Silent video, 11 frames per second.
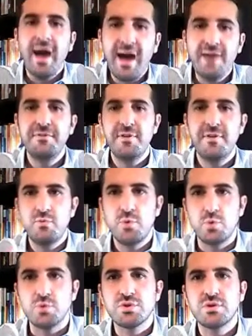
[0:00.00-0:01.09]
have their
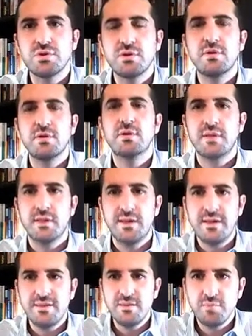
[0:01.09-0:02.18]
root
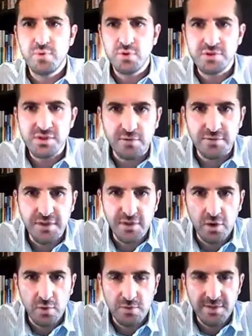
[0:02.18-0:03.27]
in the process of
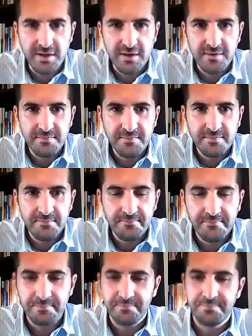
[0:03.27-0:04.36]
decoding.
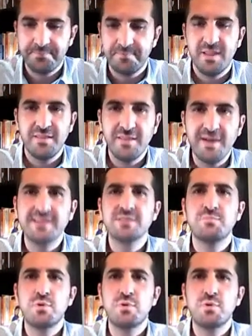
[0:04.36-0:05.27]
That